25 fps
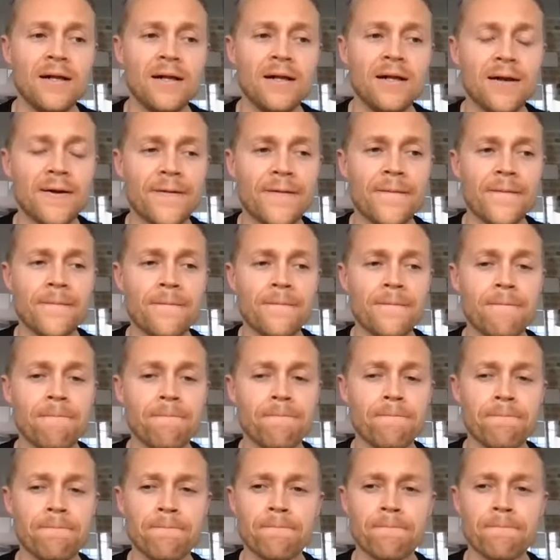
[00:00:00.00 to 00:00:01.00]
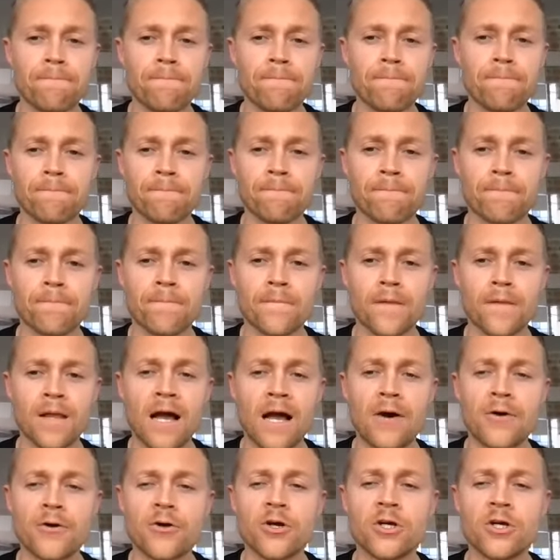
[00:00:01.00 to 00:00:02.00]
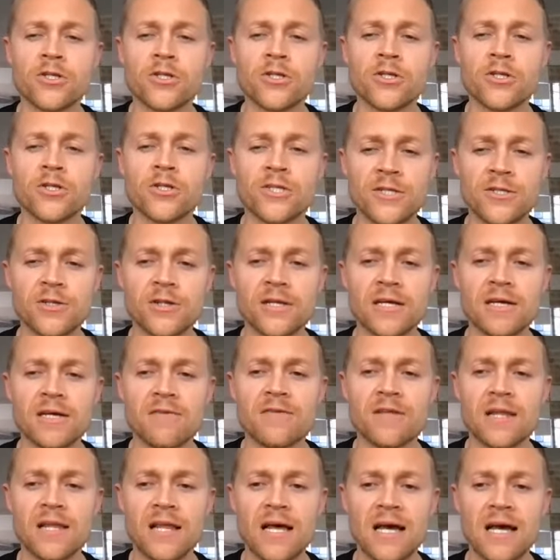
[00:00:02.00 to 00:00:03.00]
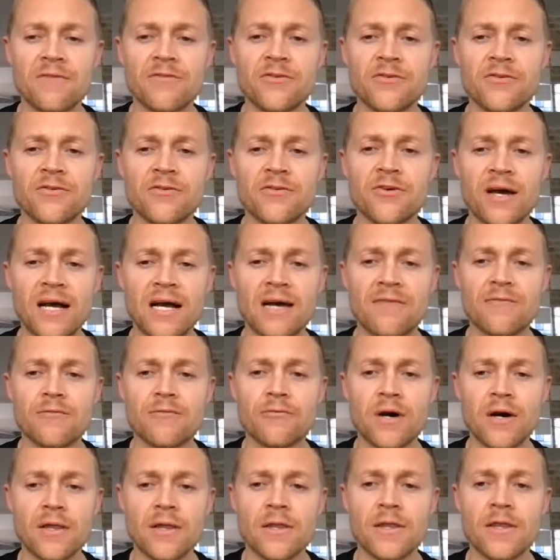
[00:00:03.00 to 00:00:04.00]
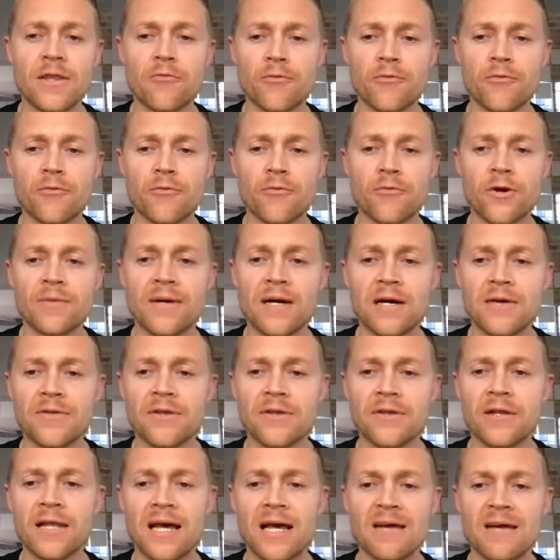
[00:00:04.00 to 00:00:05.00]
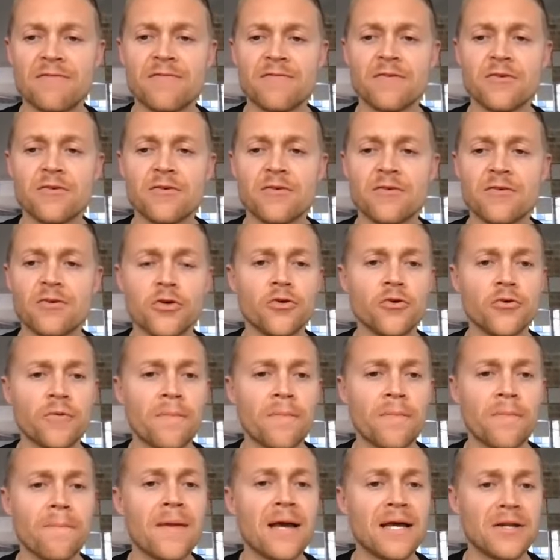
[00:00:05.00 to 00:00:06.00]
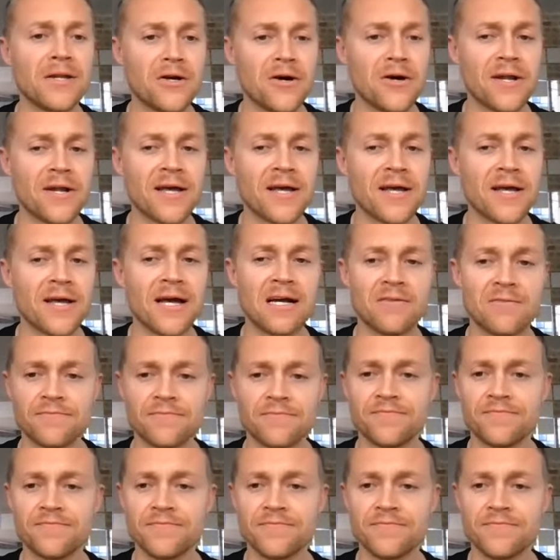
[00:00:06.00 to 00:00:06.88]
Um, how do you continue to live the life you have rather than worry about the life you may not have?